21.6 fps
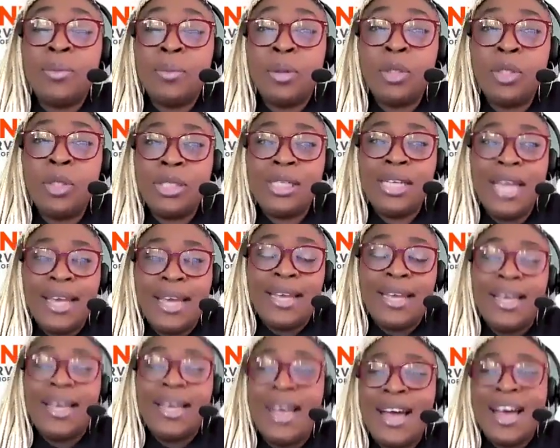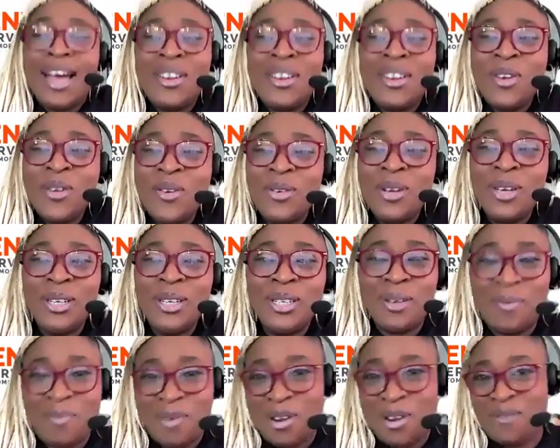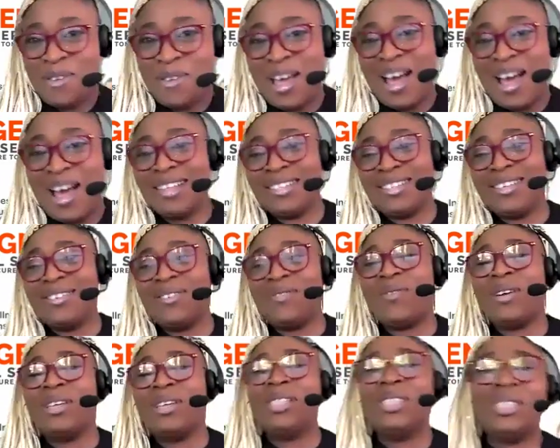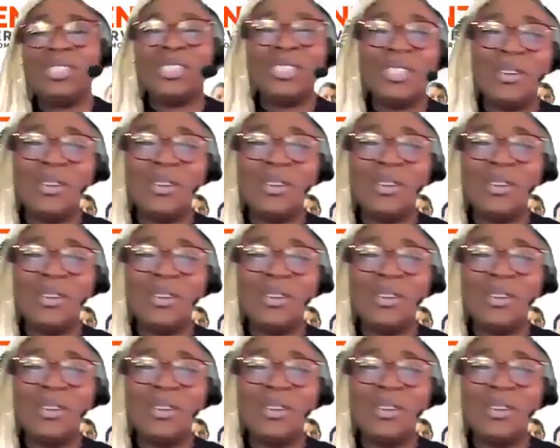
For today, I know so many of you are asking questions.